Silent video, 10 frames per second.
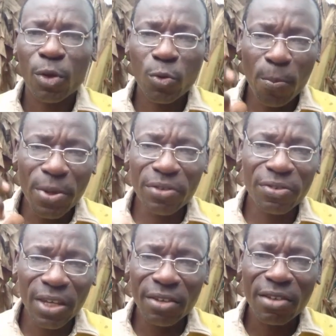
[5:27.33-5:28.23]
You
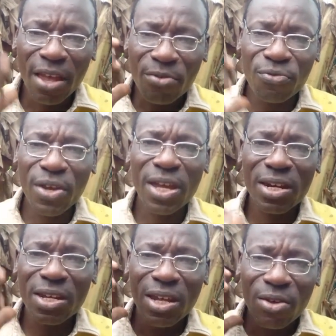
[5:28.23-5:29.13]
mix it
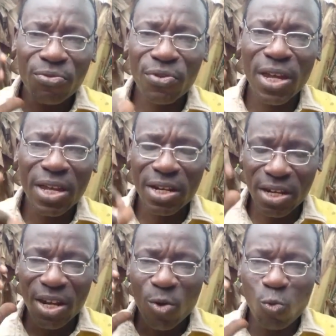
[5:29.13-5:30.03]
very,
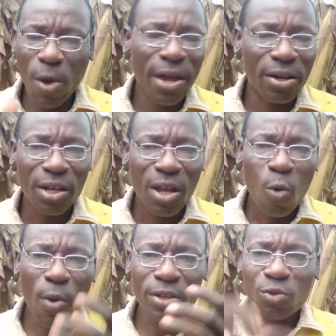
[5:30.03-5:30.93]
very well.
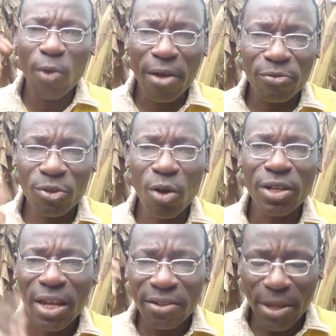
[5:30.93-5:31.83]
Once you have
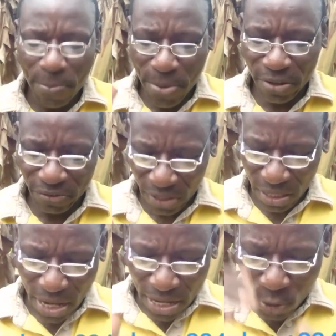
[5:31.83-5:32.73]
done the mixing,
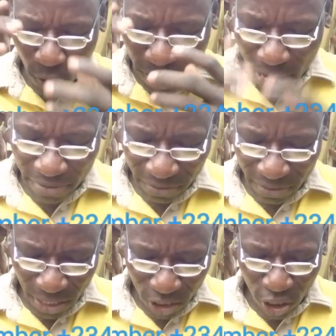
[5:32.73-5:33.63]
your
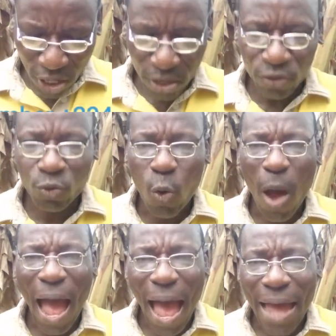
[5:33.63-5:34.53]
next stage is to
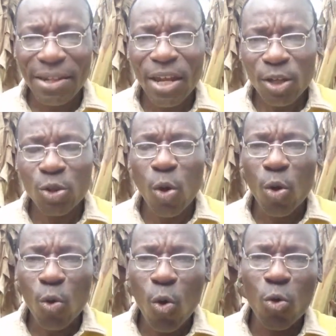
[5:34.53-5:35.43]
add your
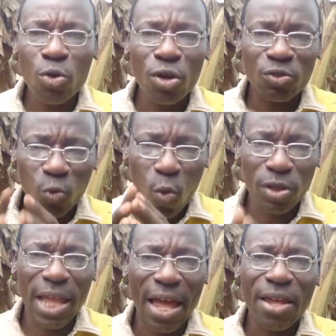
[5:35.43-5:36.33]
coconut
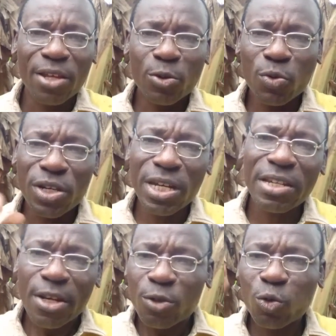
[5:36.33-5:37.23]
water. You
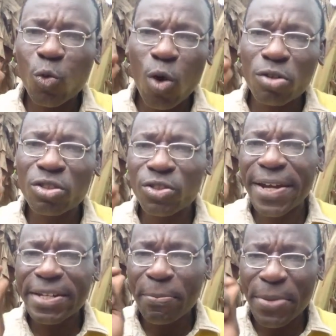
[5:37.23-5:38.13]
need
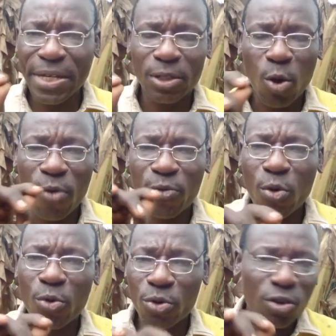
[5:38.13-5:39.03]
200 ml of
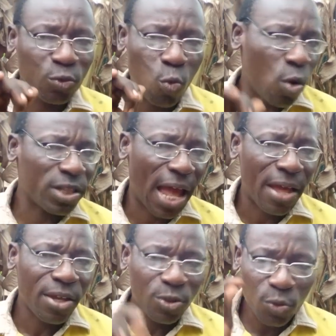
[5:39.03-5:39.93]
coconut water.
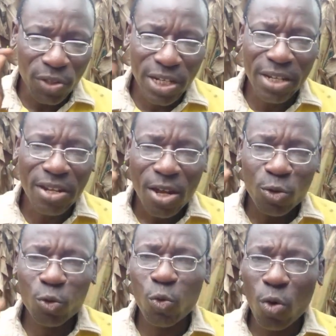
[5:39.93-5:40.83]
You need
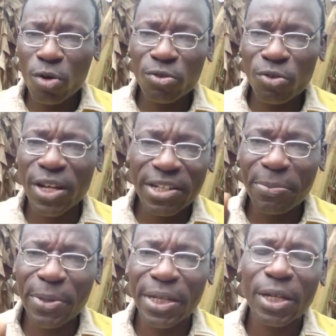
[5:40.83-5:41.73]
200
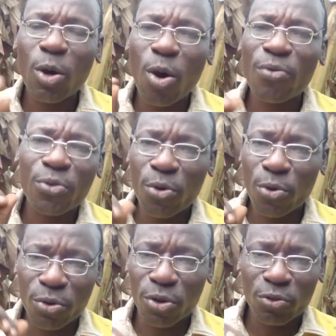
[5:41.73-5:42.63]
ml of
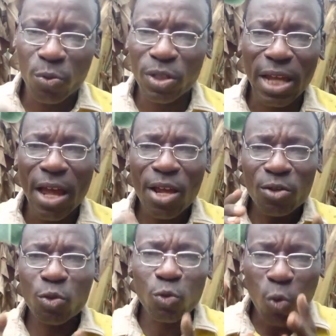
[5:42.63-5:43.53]
coconut water.
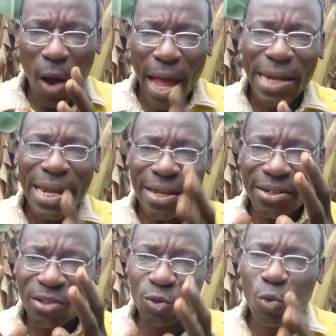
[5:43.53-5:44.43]
So you add
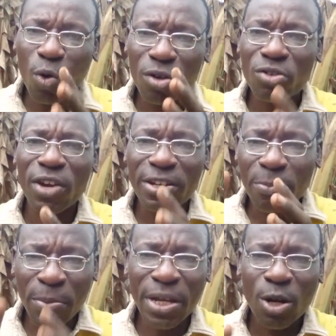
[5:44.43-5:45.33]
the 200
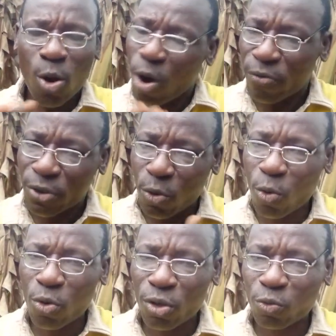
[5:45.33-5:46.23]
ml of the
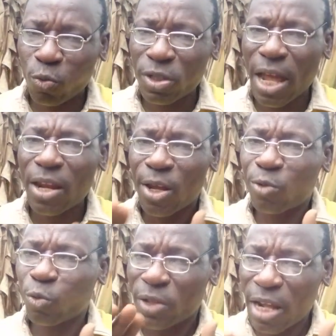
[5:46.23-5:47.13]
coconut water
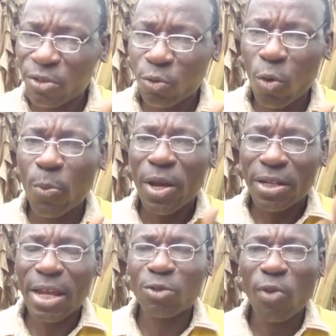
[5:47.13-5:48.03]
to that soap
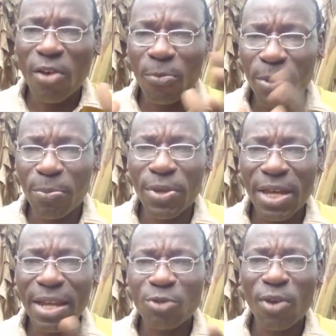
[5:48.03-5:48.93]
that you have
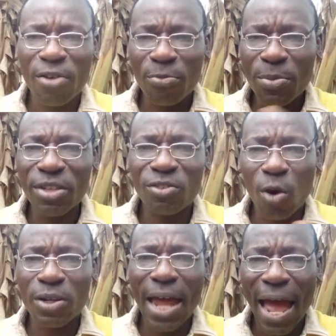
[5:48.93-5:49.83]
prepared, that you have
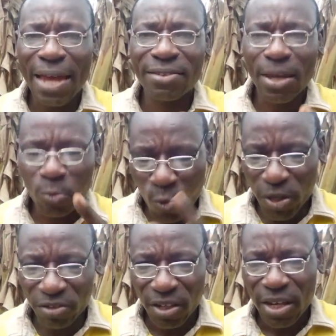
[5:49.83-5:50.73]
mixed other items
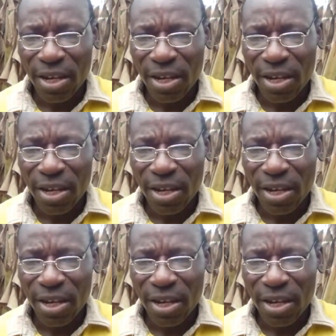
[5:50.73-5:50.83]
with.